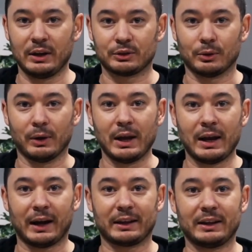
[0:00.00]
So
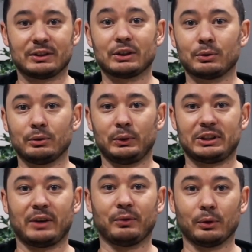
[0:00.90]
I guess the rule which
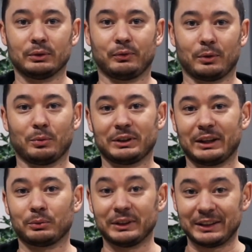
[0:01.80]
I followed for more than
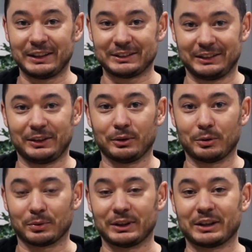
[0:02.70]
20 years in the audio
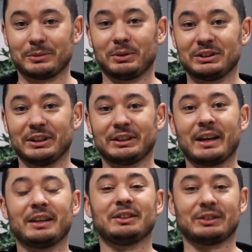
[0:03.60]
production business
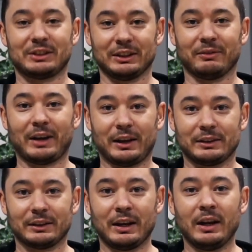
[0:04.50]
is still
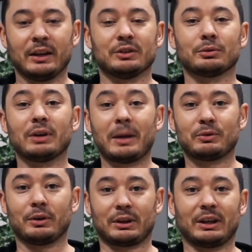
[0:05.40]
valid. The rule I'm
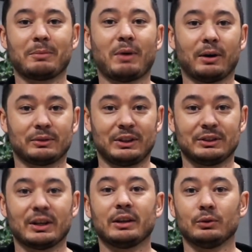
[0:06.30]
talking about
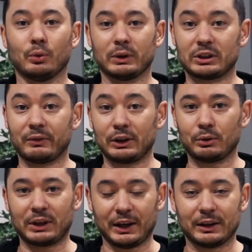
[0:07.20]
is do whatever you
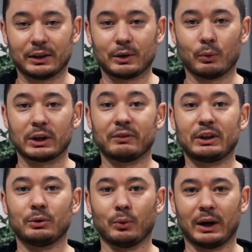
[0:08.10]
can, wherever
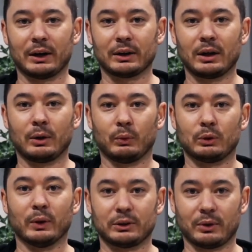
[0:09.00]
you are, with
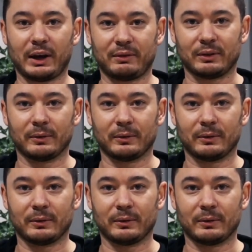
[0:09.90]
what you have.